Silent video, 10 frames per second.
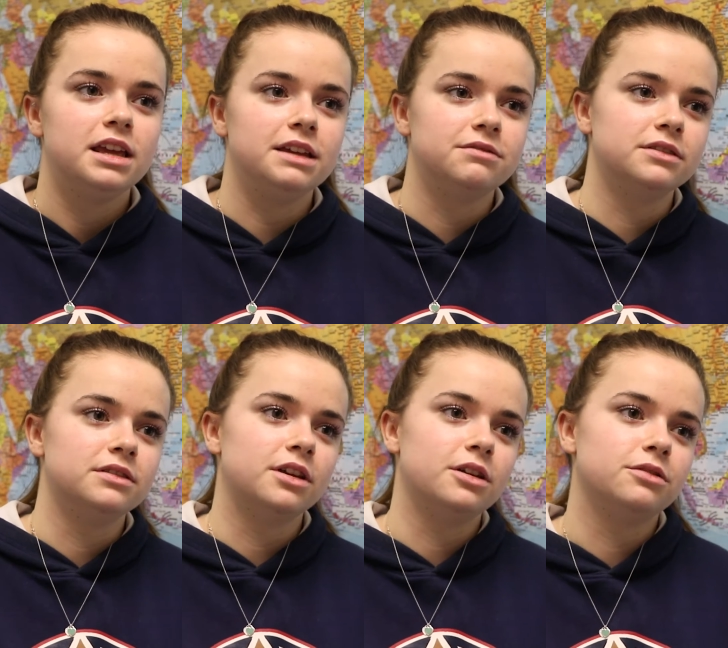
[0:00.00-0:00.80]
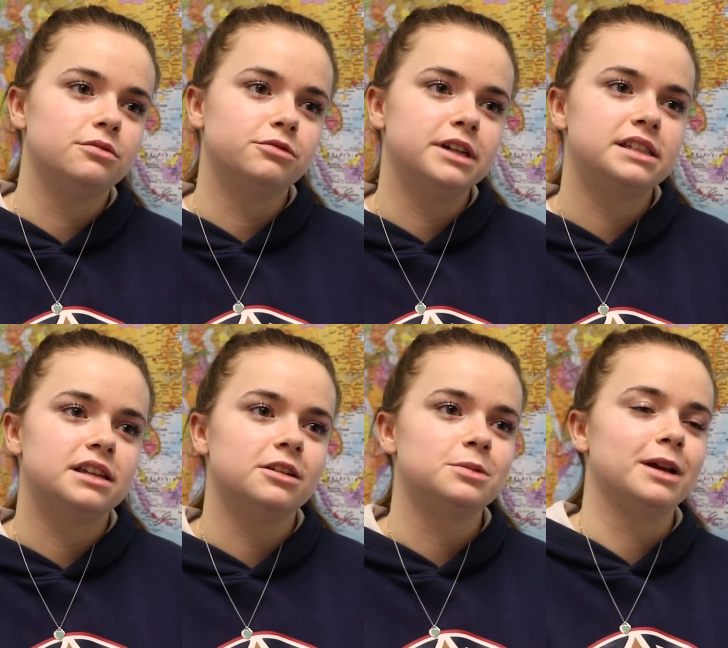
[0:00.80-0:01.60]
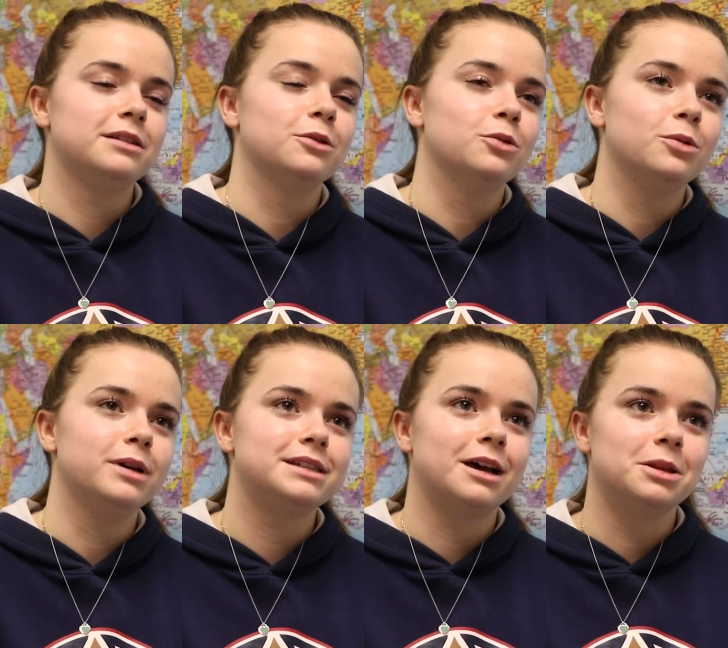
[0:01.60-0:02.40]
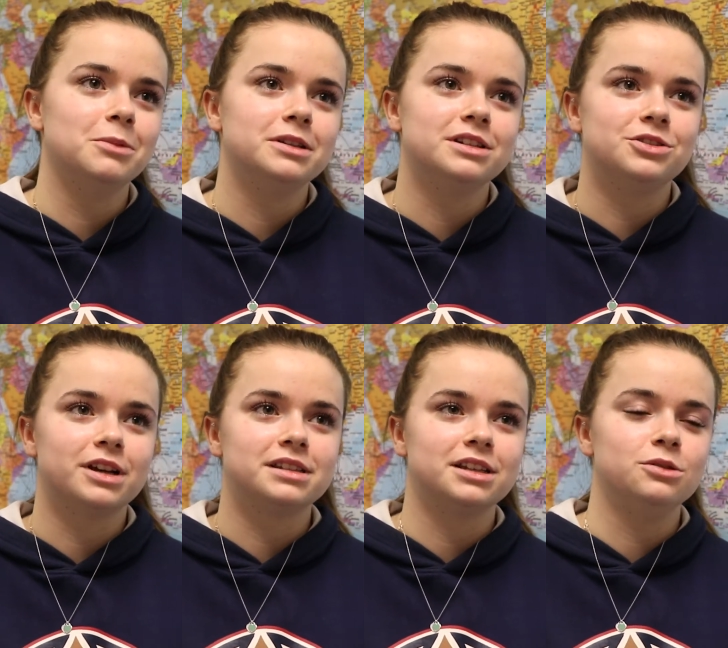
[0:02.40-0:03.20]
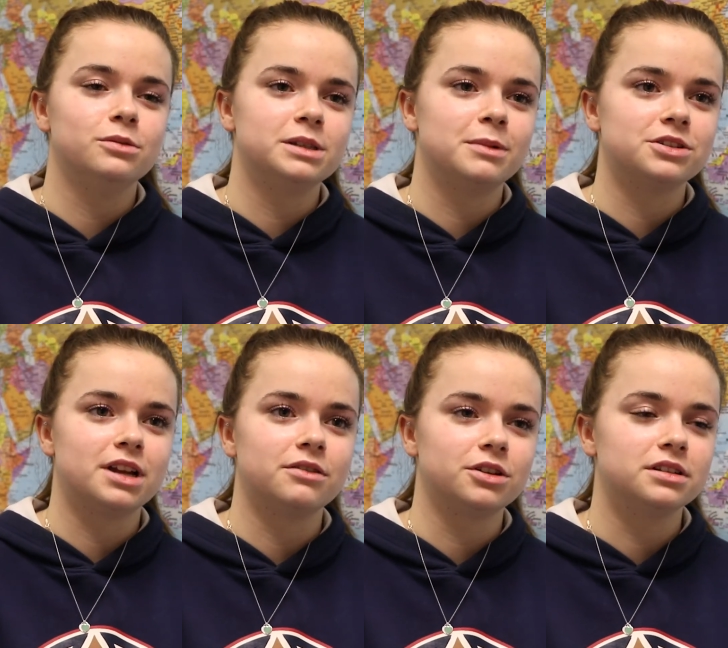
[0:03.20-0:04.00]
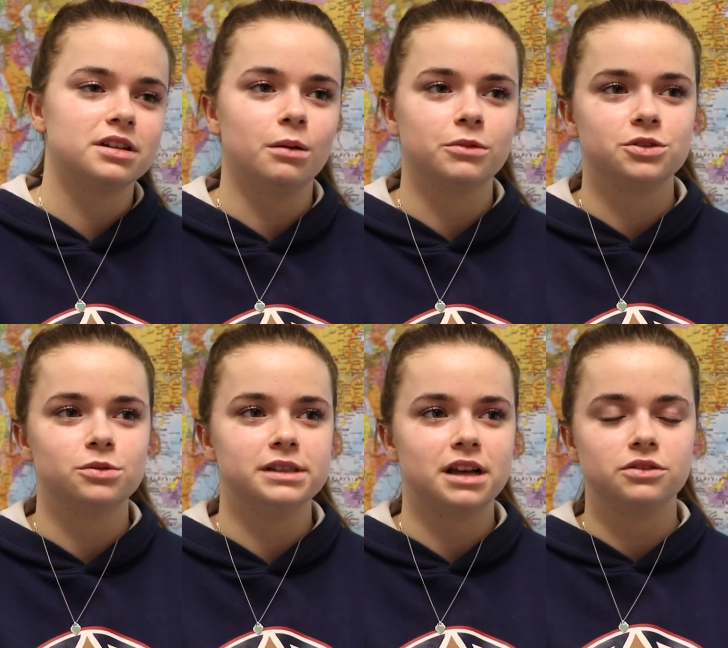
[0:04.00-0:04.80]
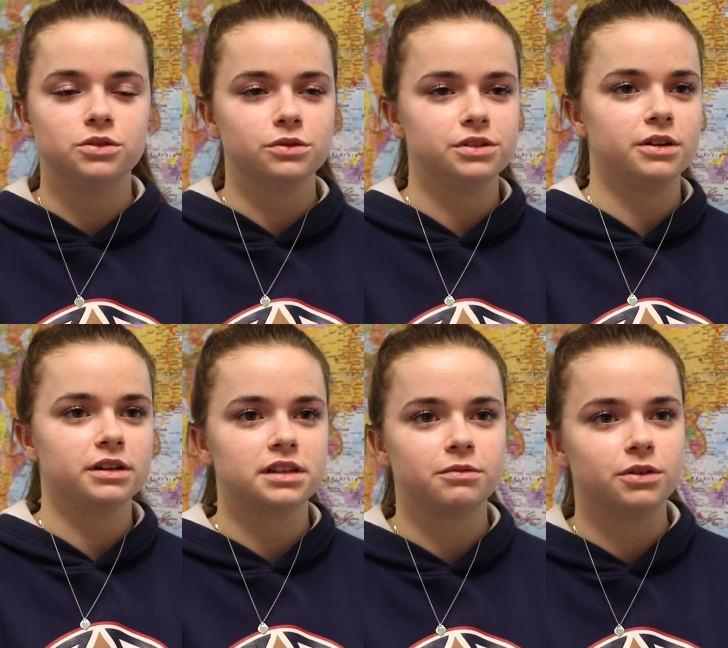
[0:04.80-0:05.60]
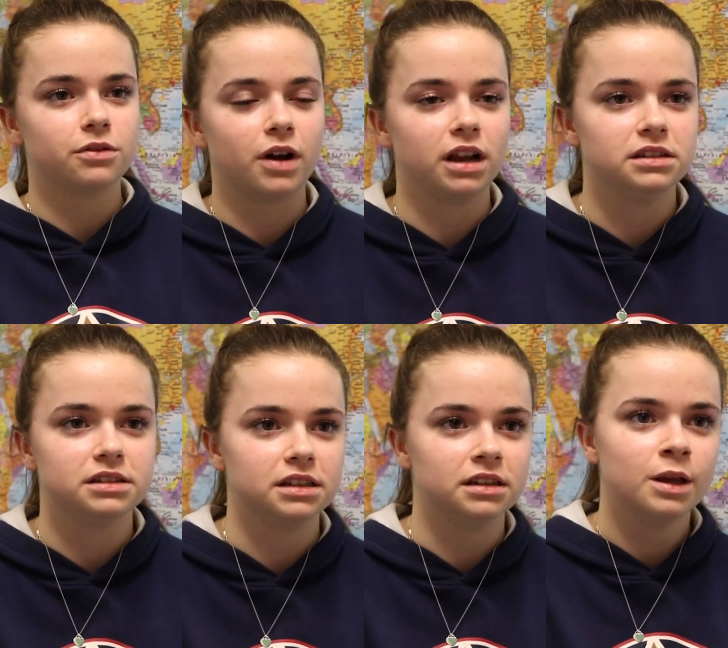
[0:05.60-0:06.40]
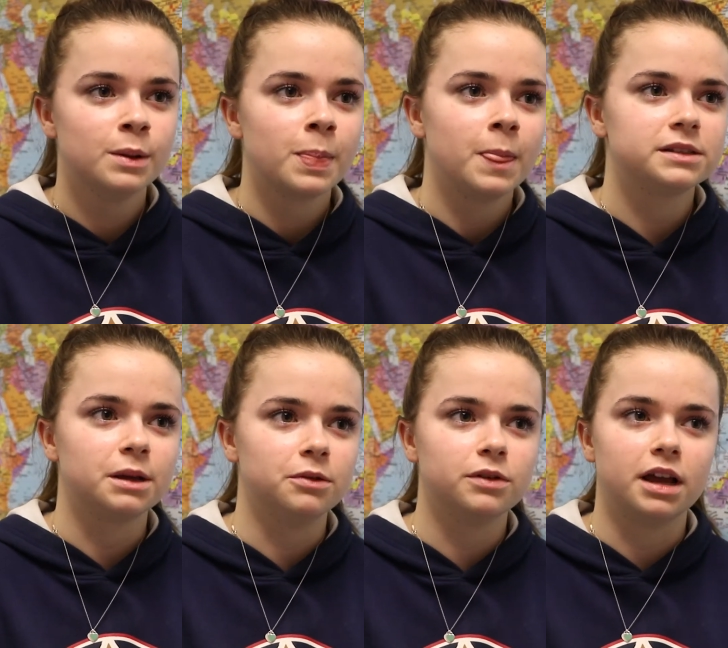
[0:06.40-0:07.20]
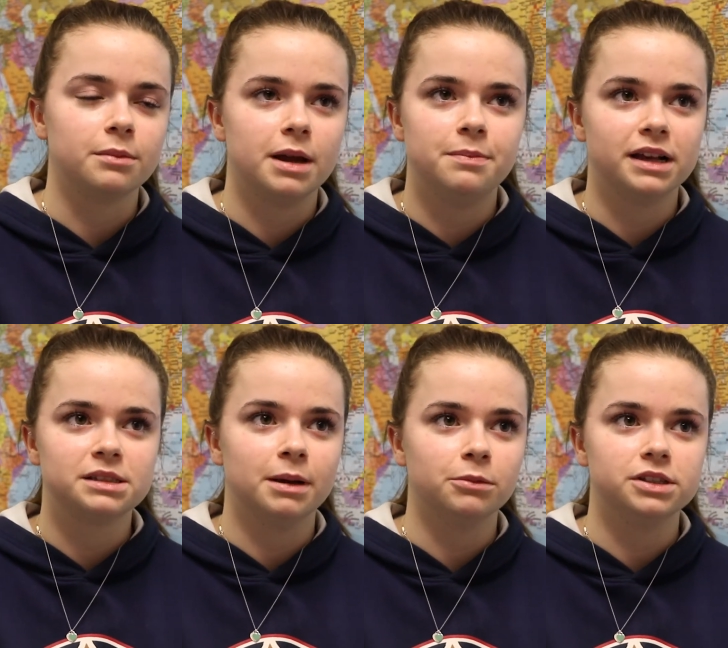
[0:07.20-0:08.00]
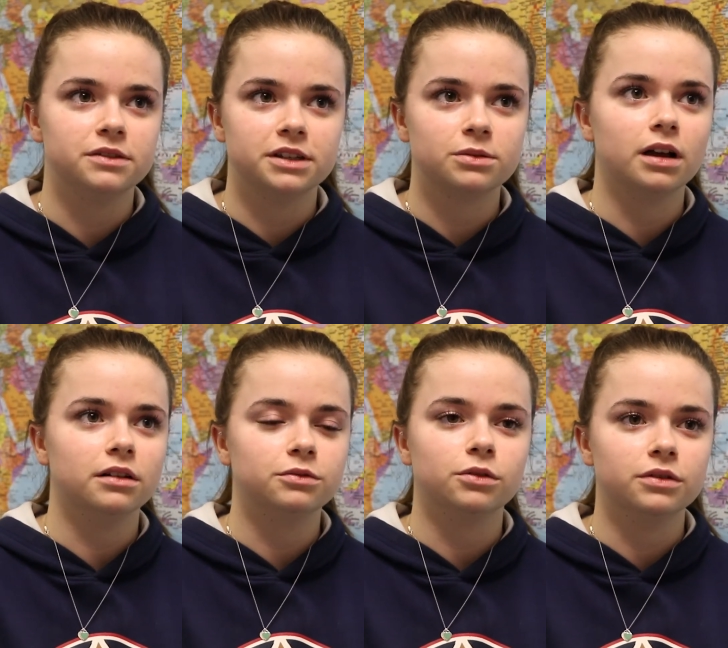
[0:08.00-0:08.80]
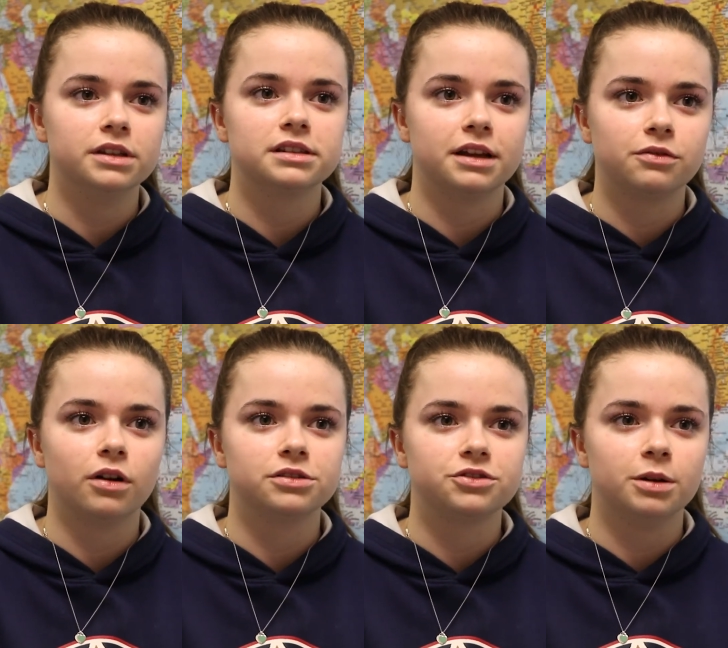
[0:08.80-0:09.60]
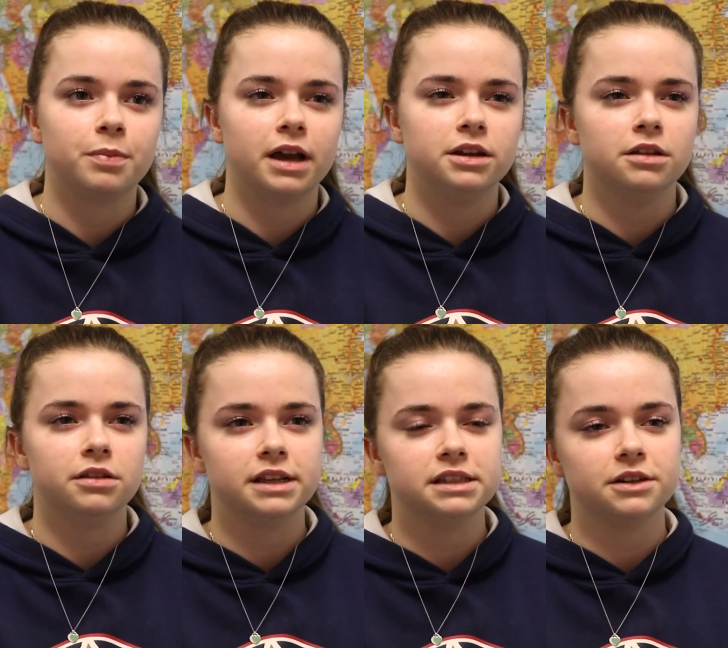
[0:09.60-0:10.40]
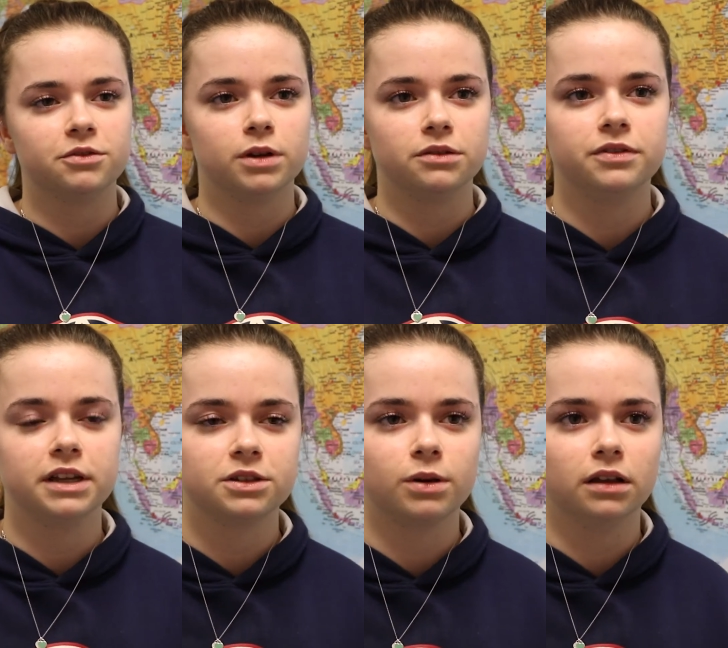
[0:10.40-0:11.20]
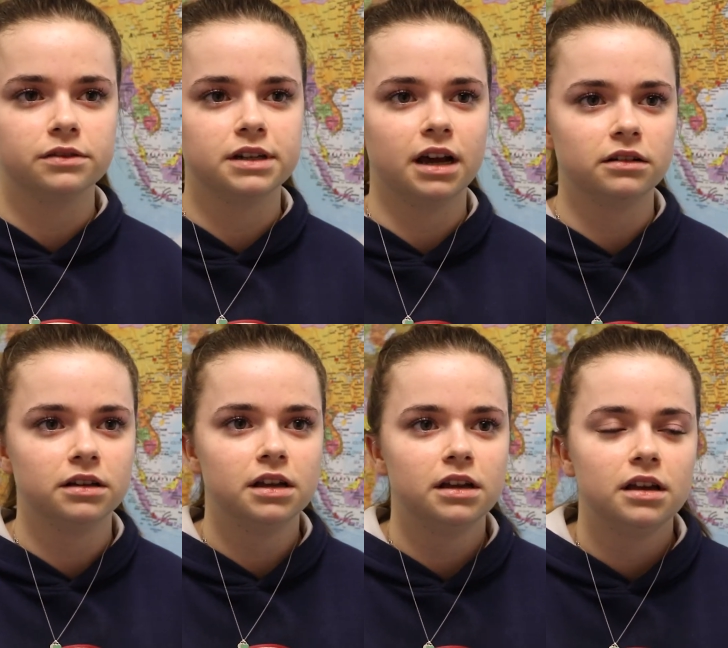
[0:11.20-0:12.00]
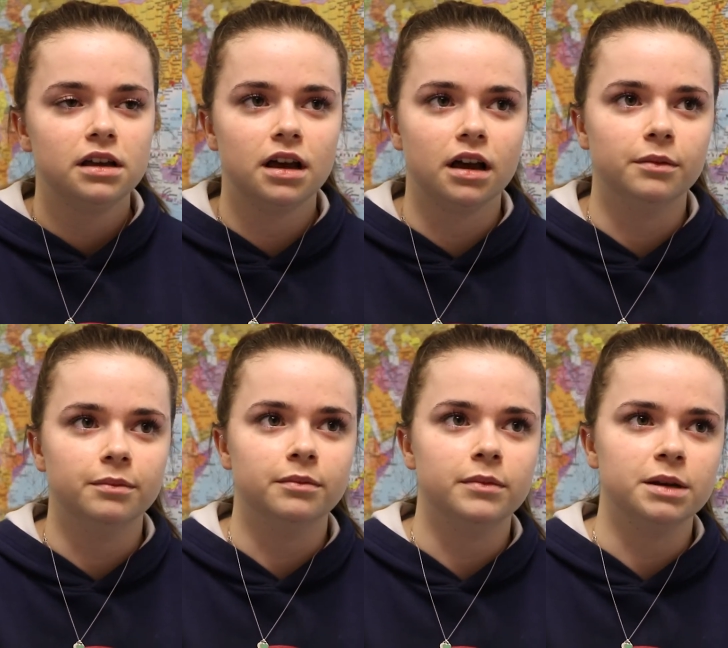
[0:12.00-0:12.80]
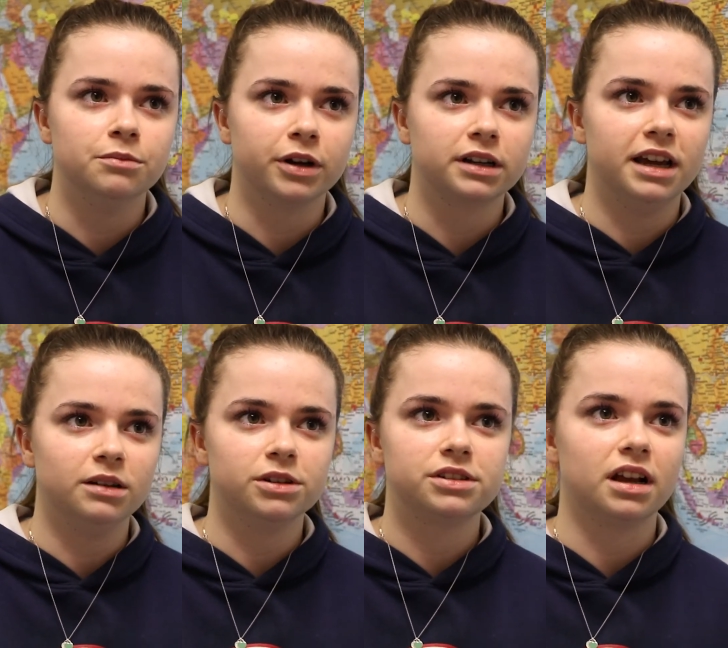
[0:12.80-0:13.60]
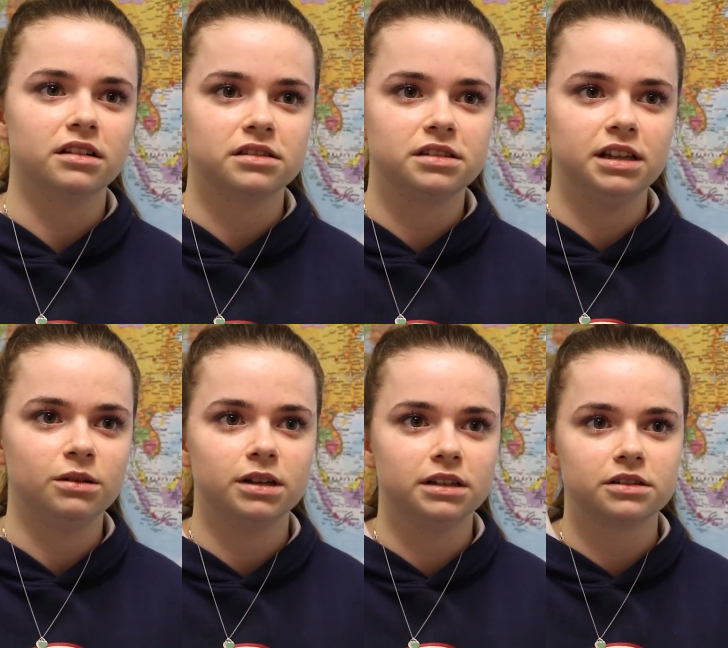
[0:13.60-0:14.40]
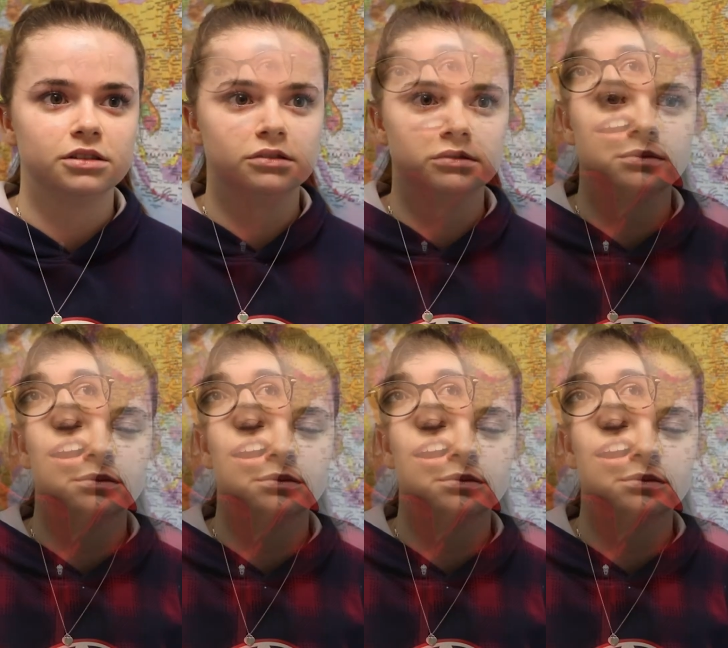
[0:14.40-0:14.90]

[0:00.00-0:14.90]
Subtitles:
even though the research might not always sound the most interesting, you always manage to have a good time because you're always outdoors doing stuff with your friends. And some of like my best memories of year 12 were on this like France trip, but I know that there's a different one for year 12s now in Brick Lane, which sounds equally as cool.